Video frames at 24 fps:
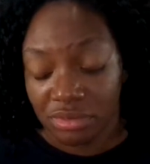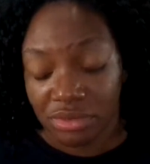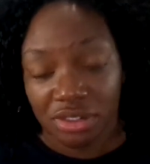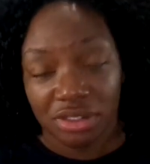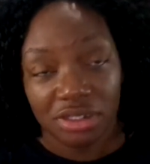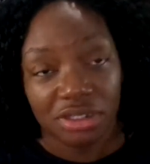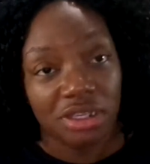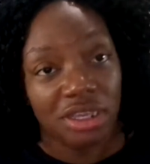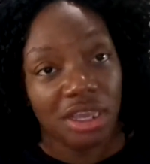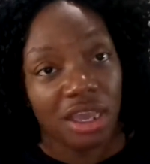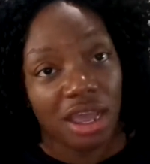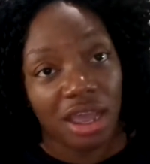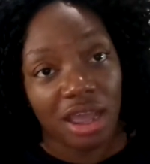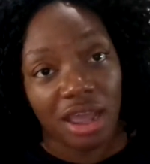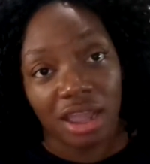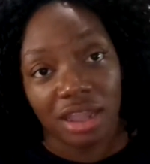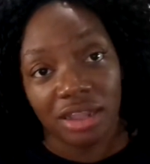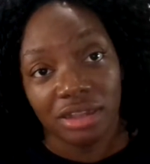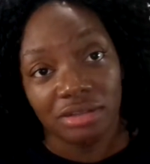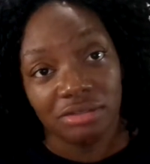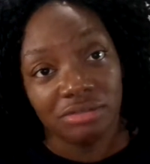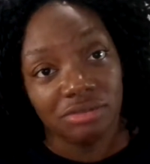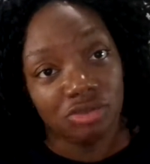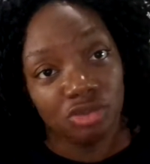Yeah,
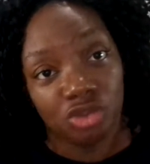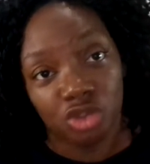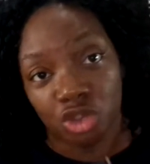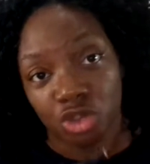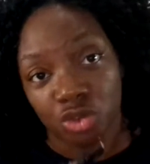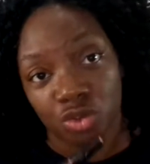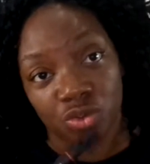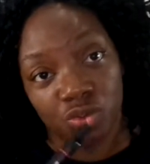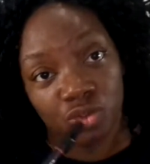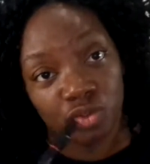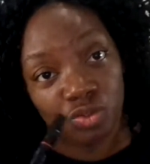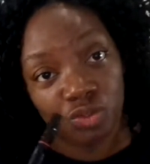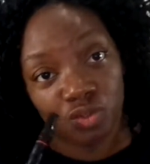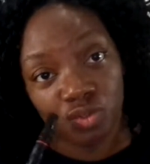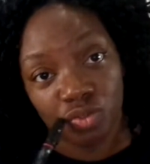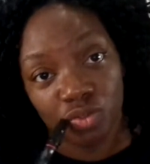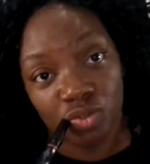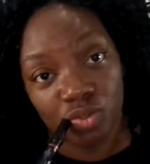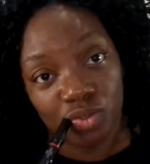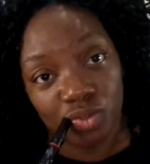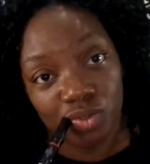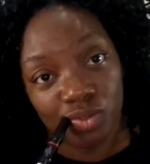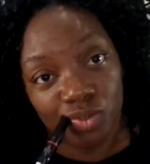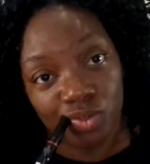I know.
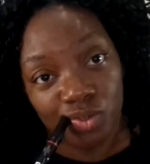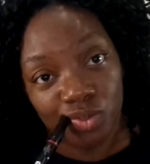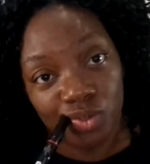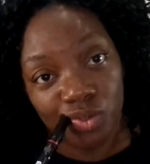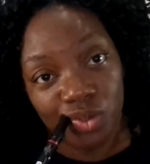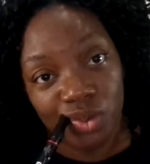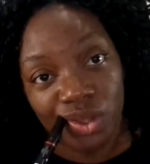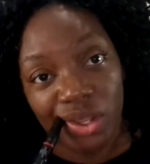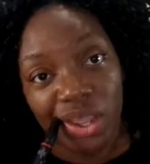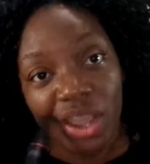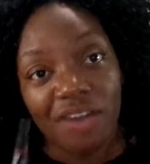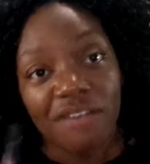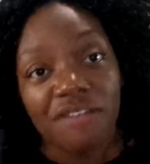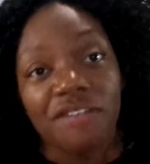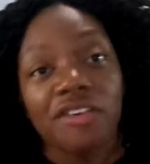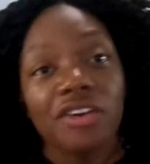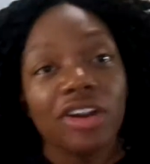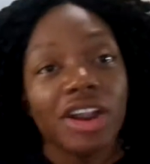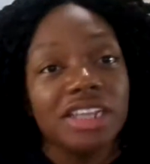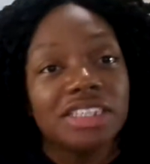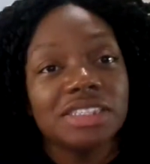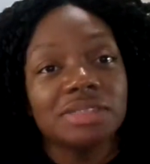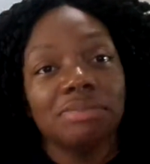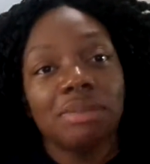For
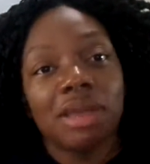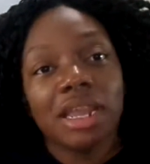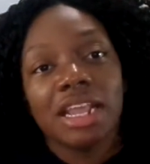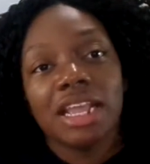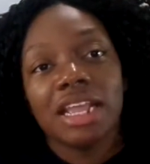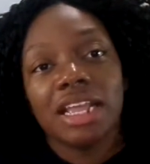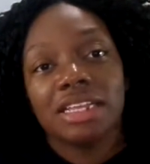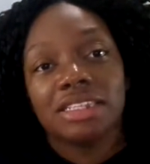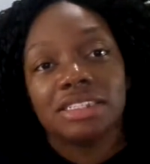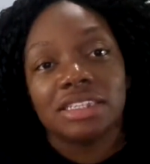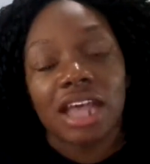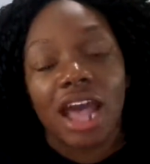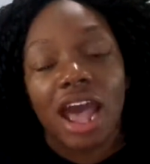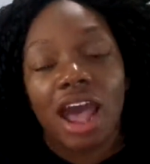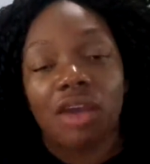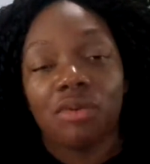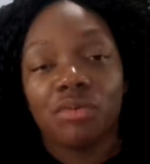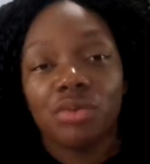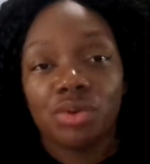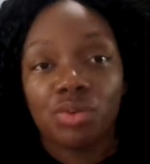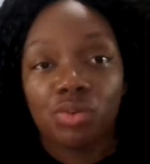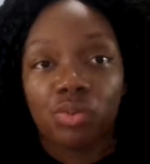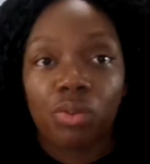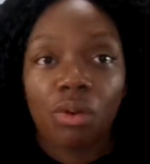as many as I
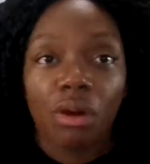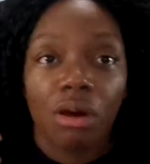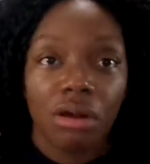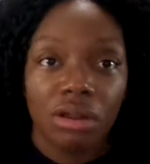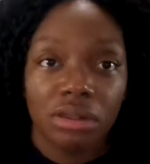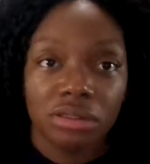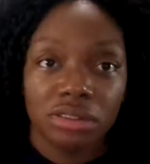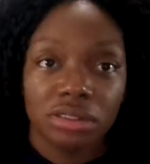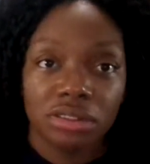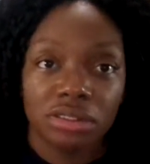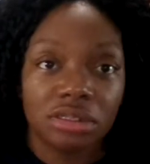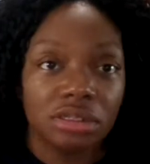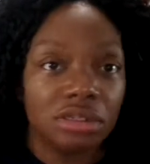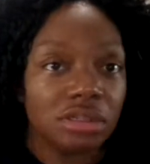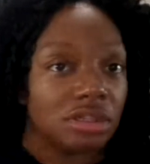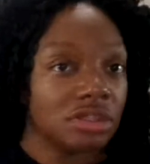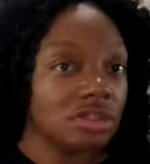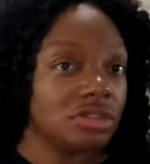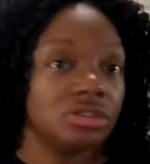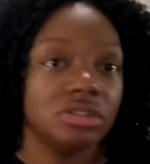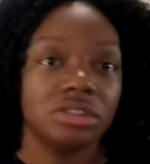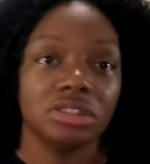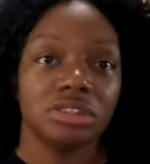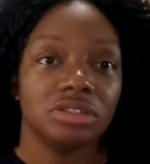would want,
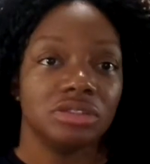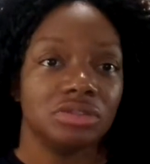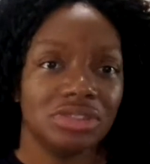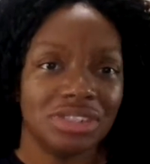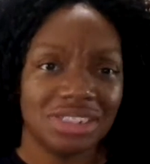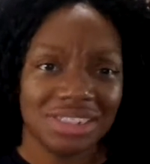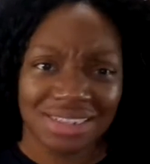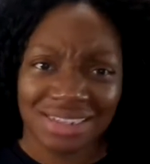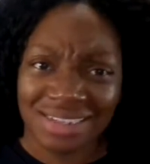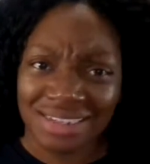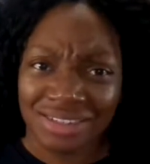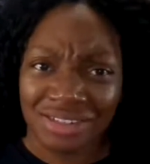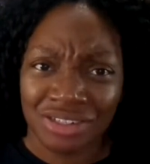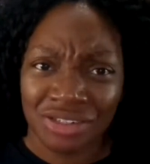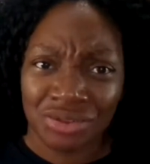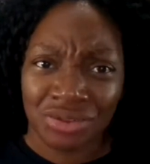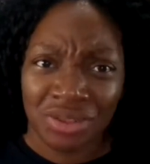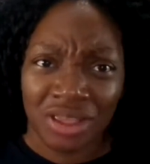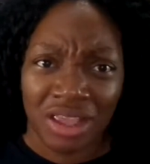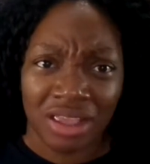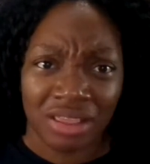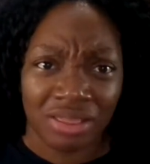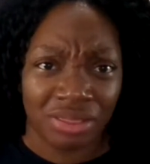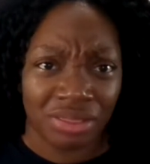you just can't do
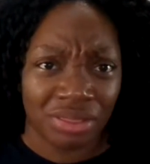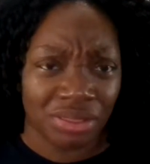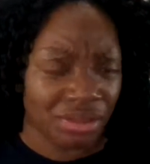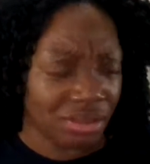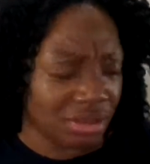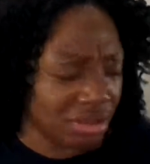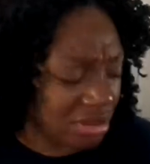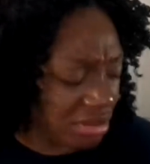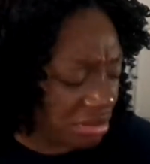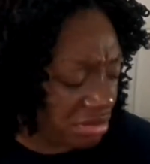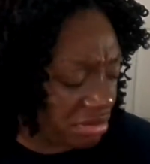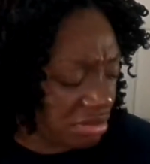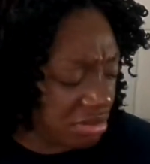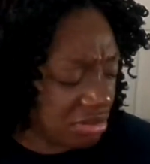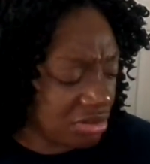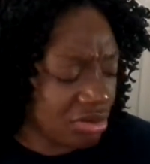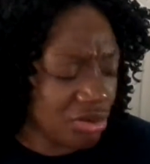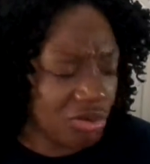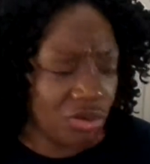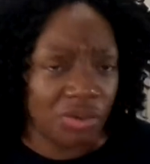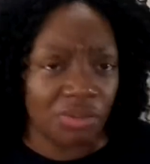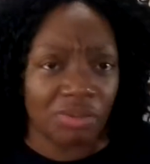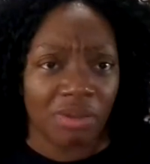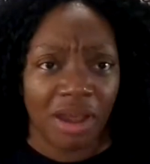that. You know,
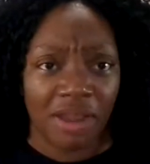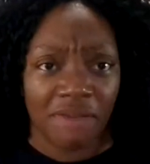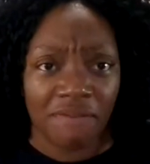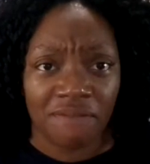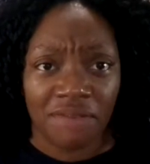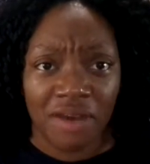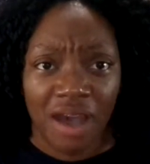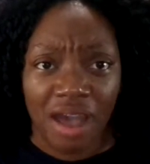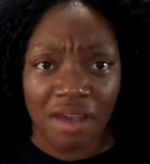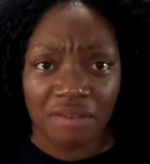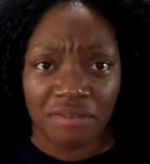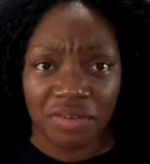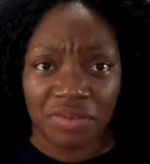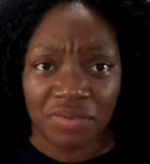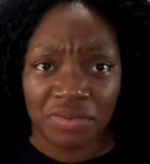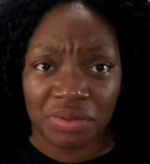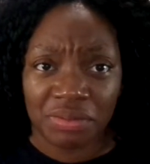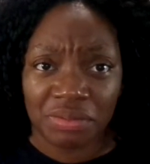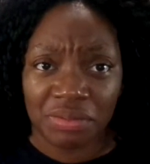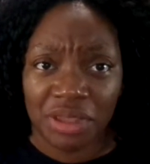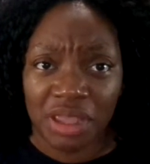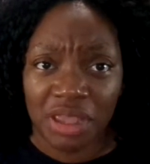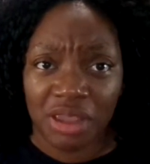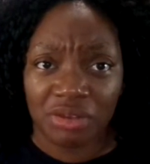you buy 5 of
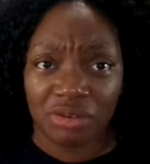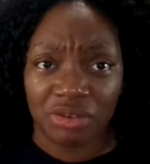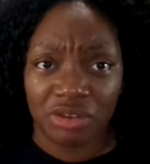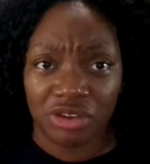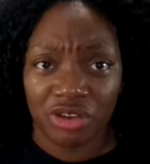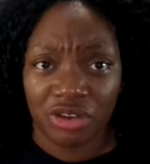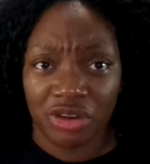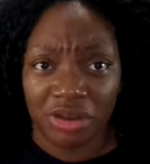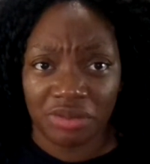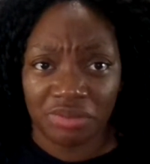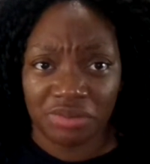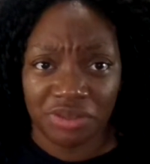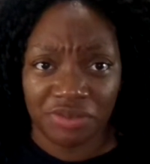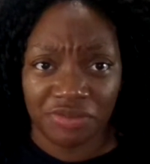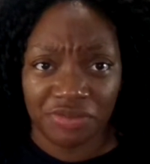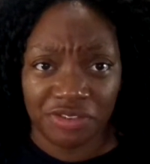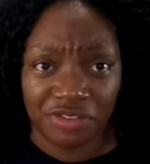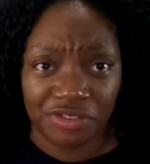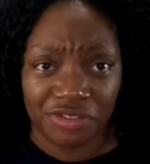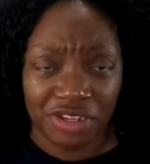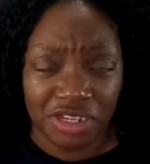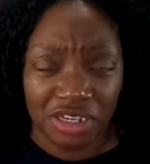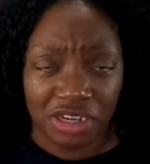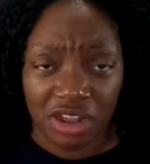them and you're up to
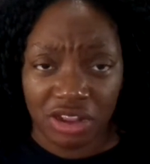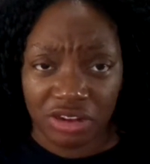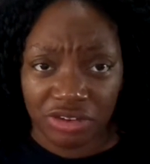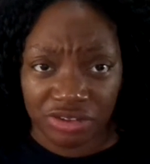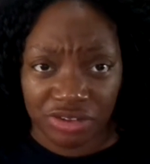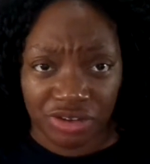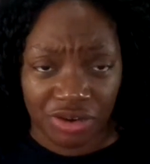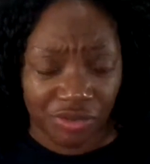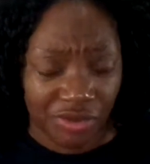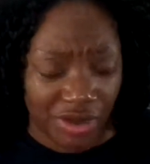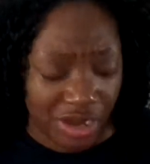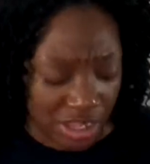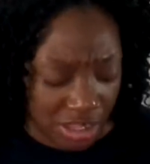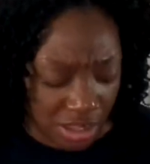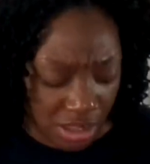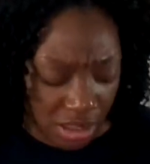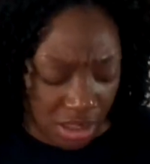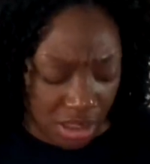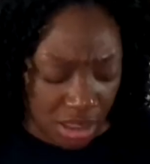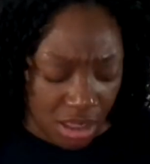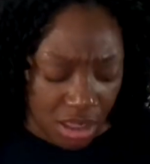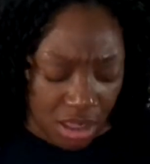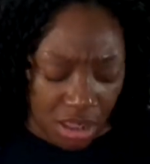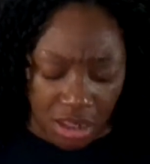$15 already.
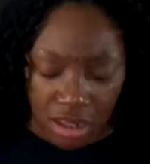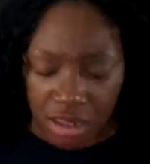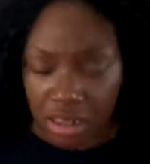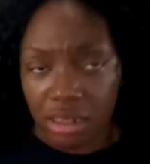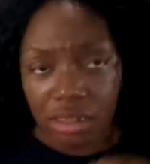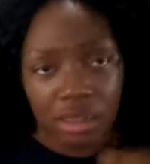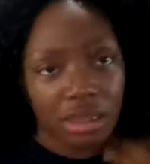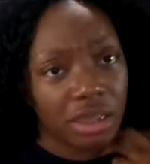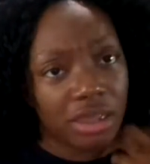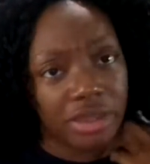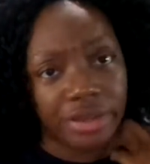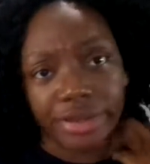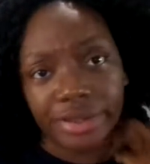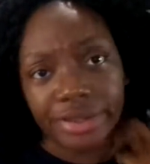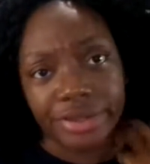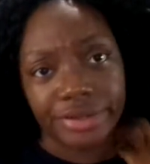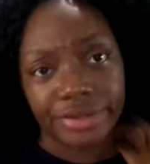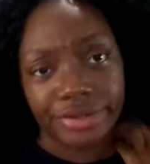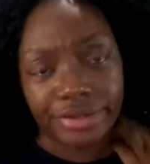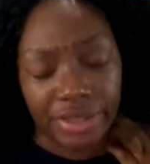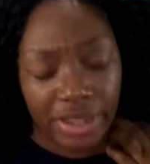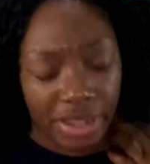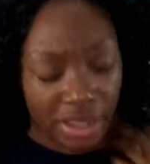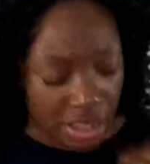I can't do
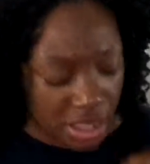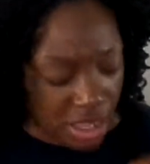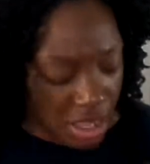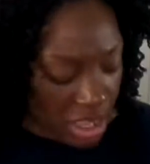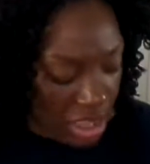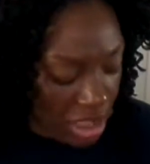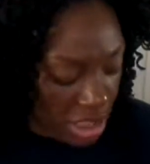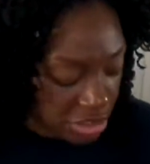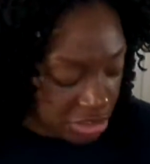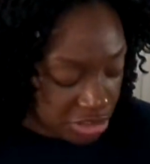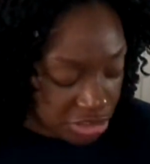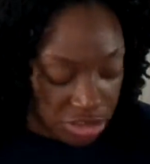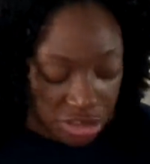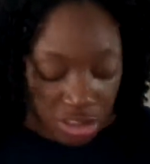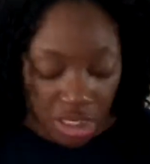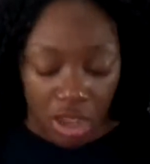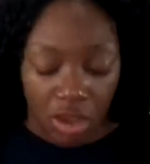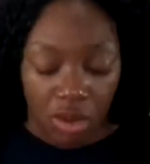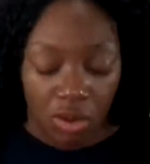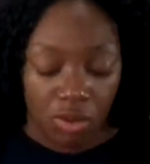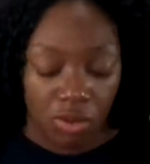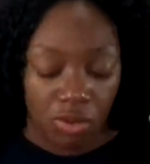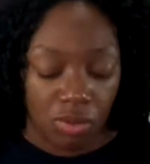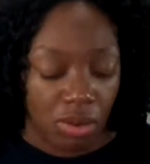that.
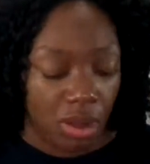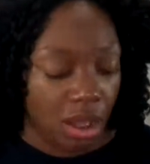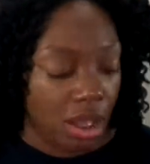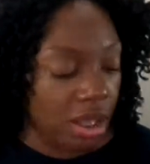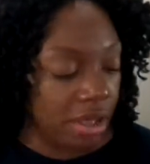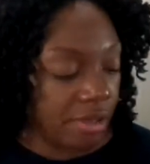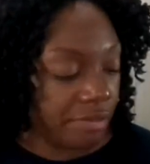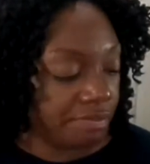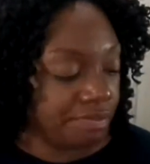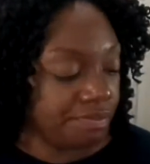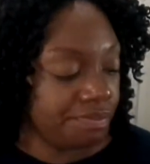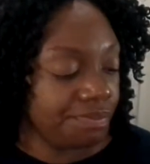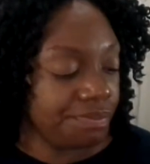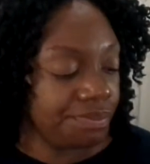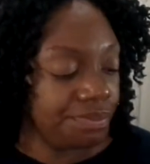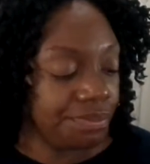So, I'm